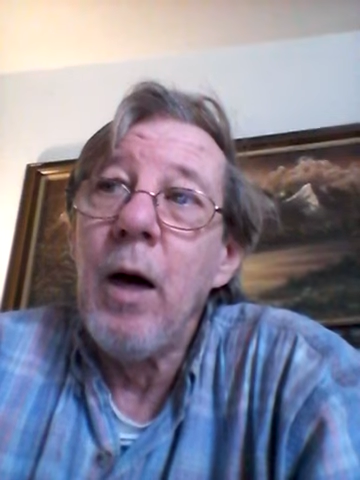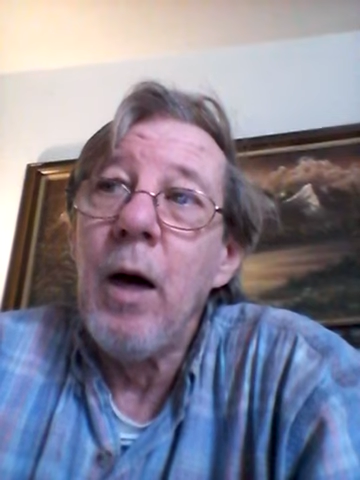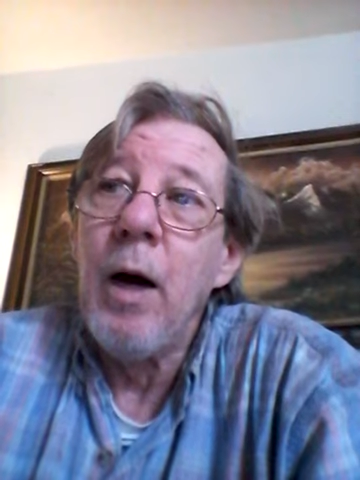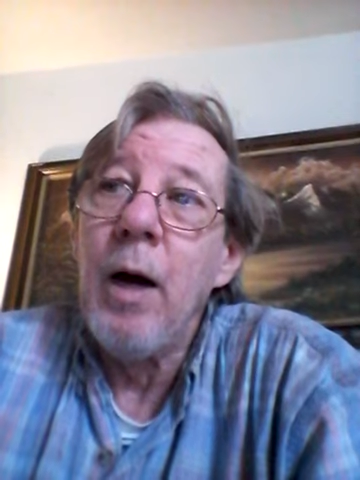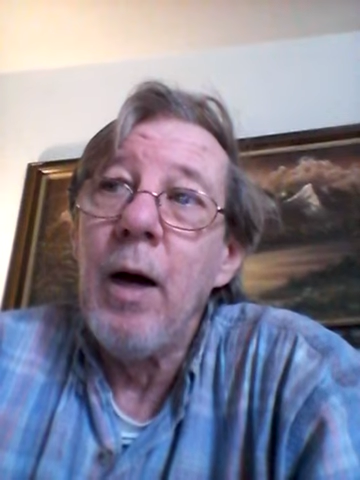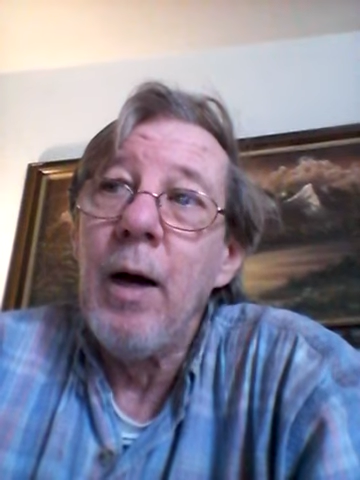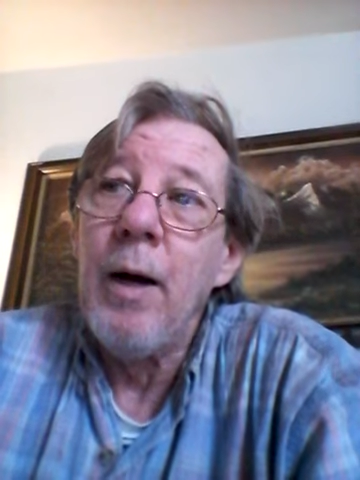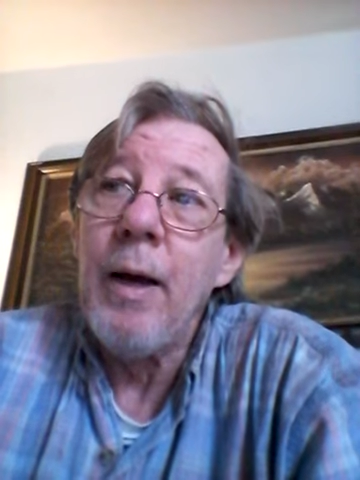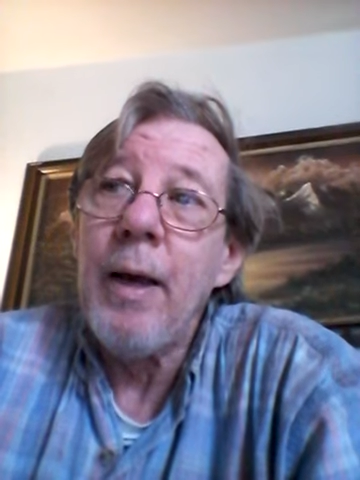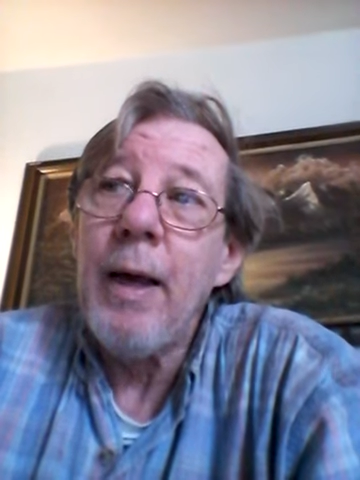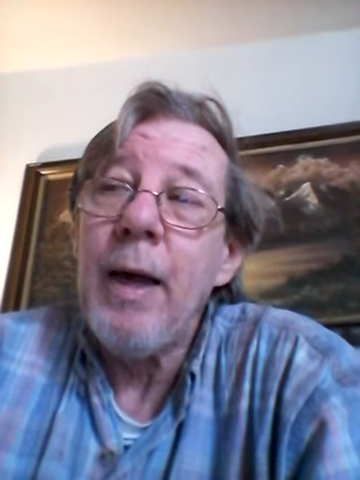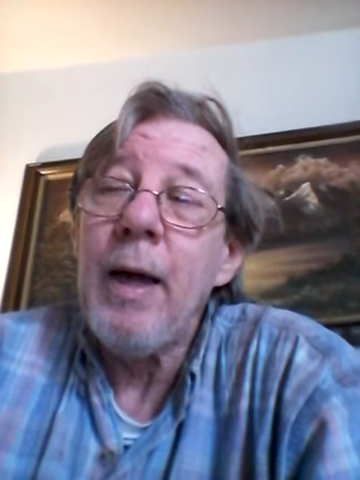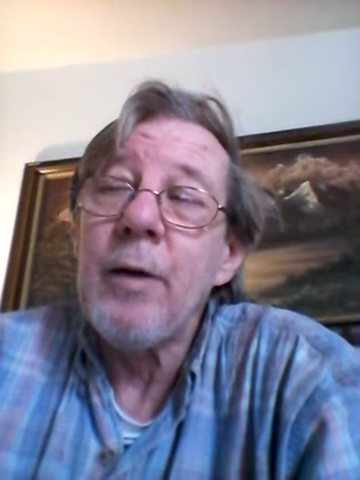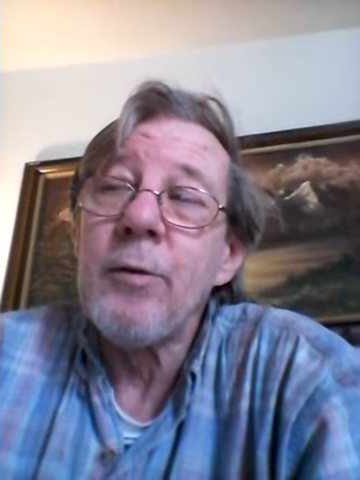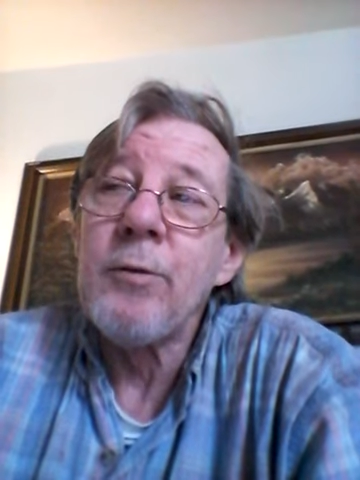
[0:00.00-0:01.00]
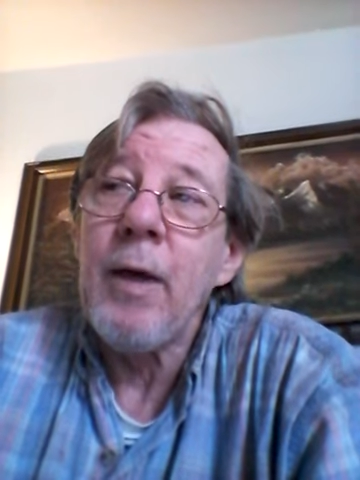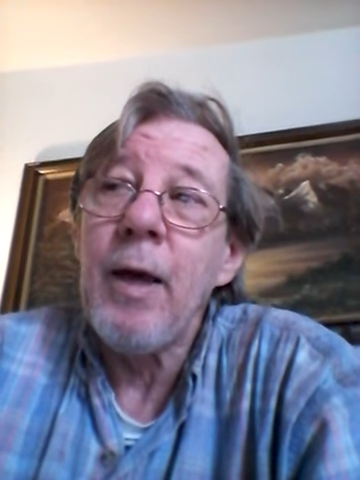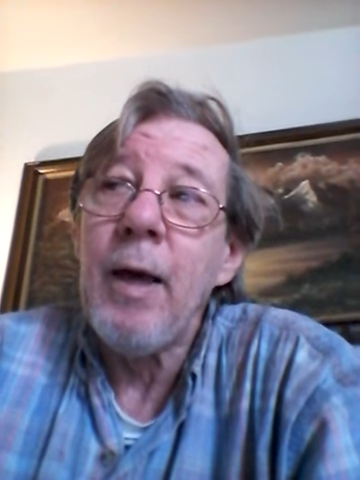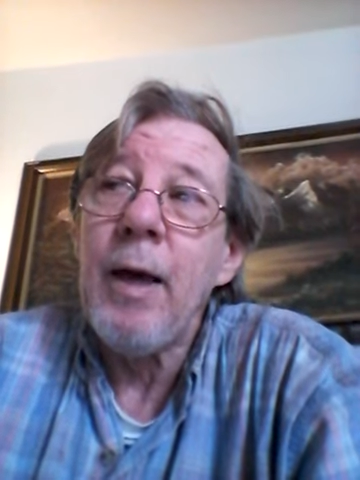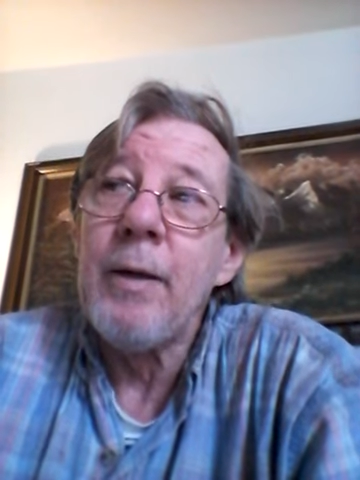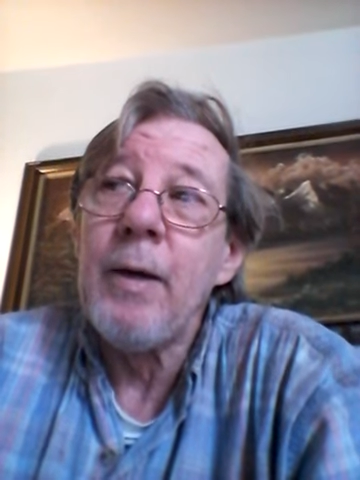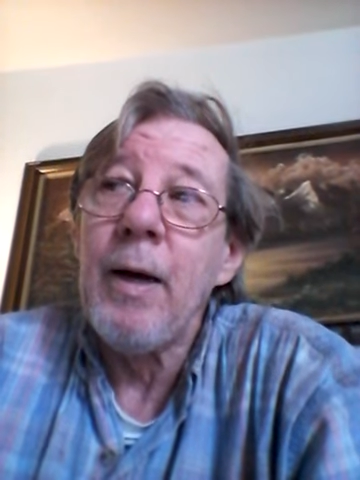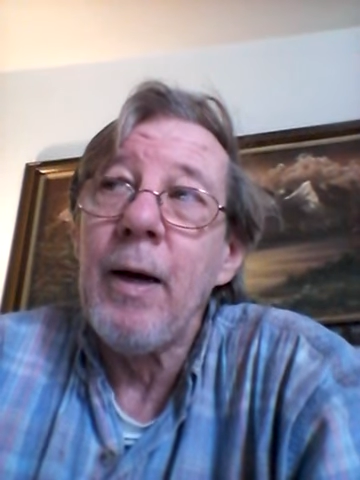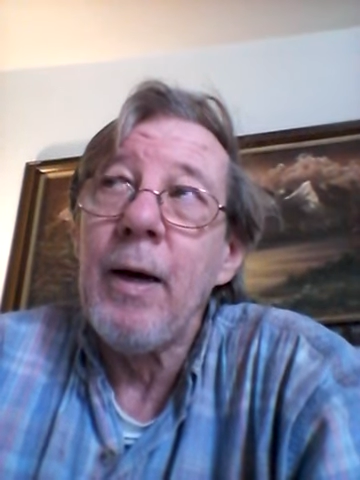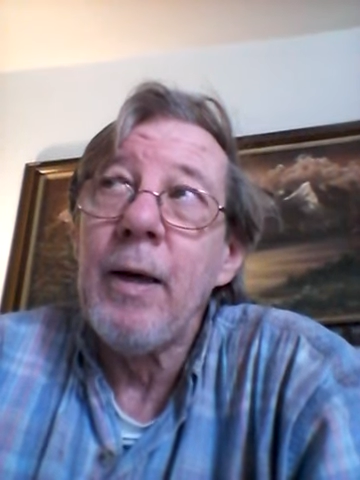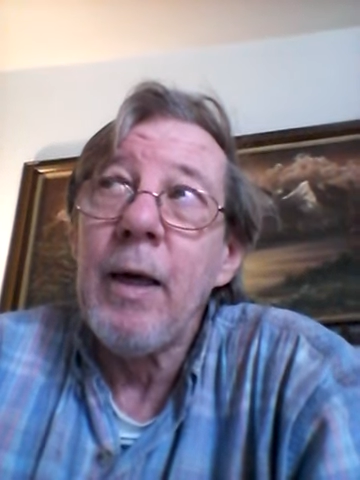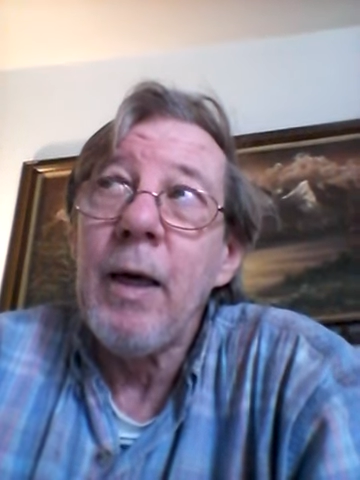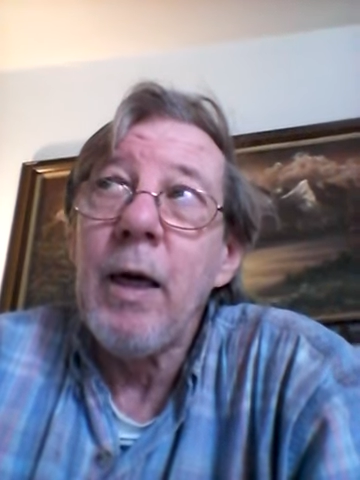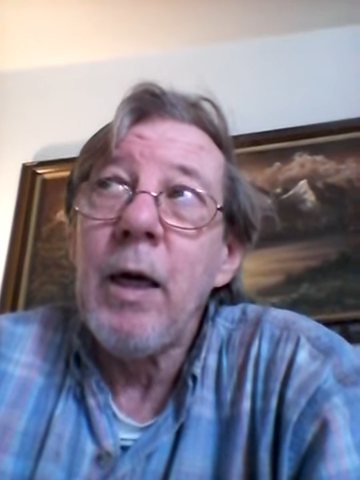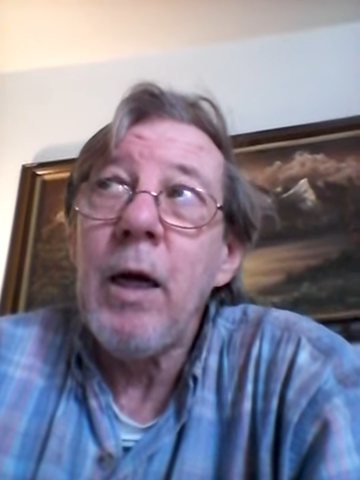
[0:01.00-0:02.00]
uh, hands. And uh,
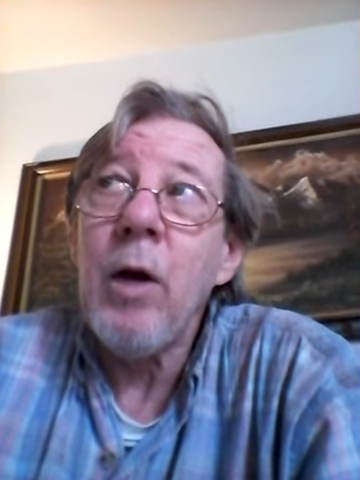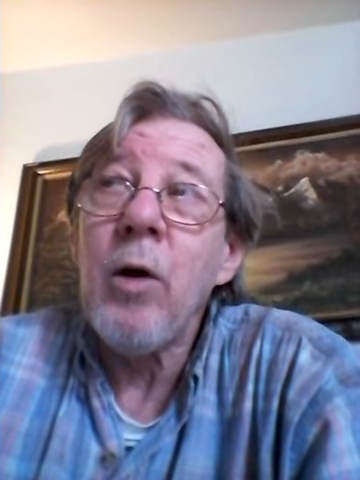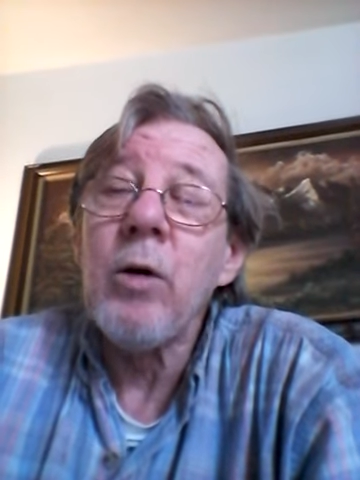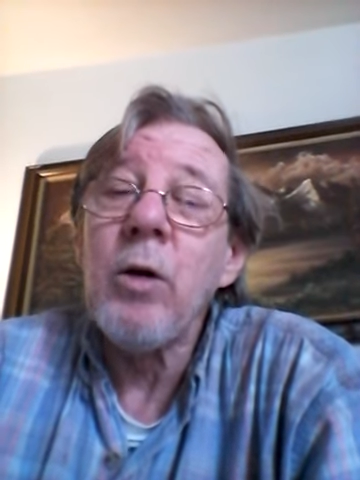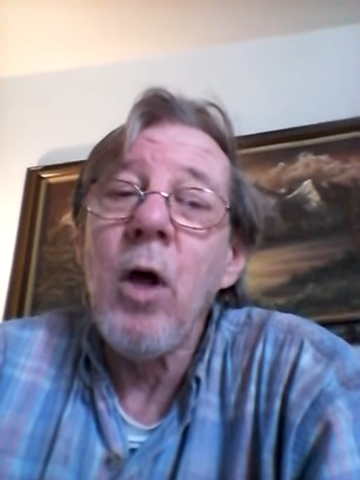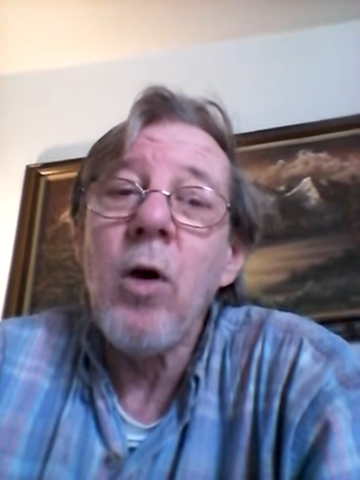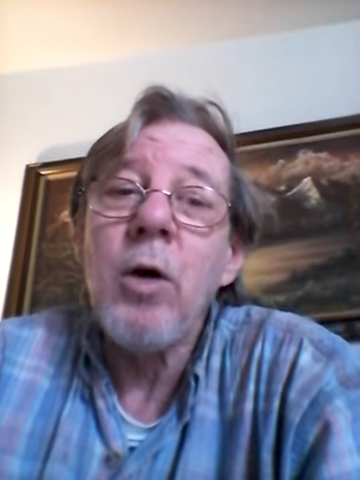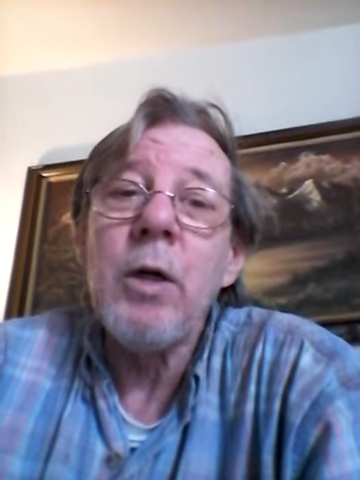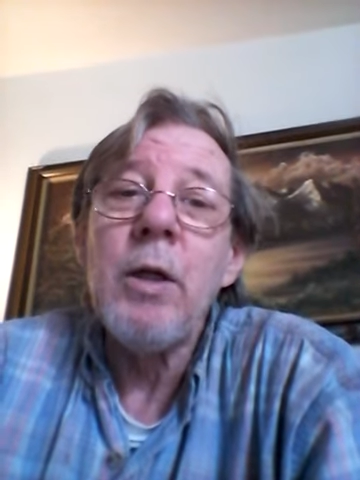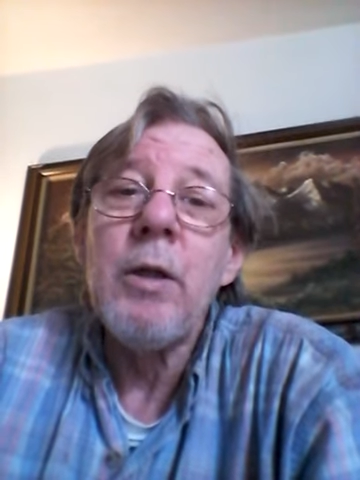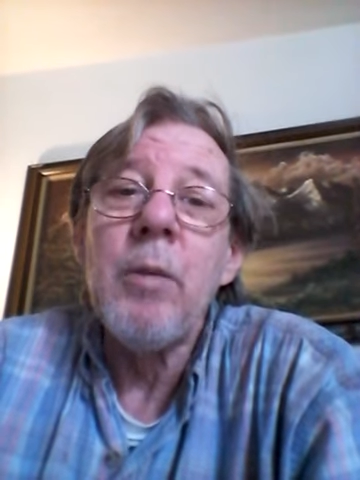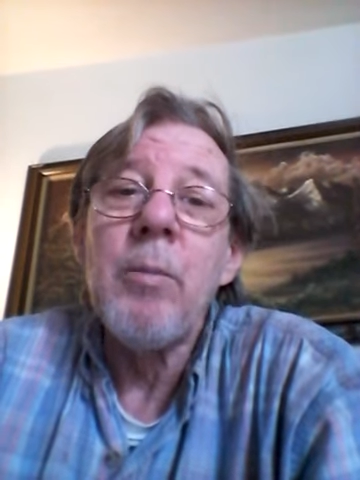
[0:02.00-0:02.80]
here locally,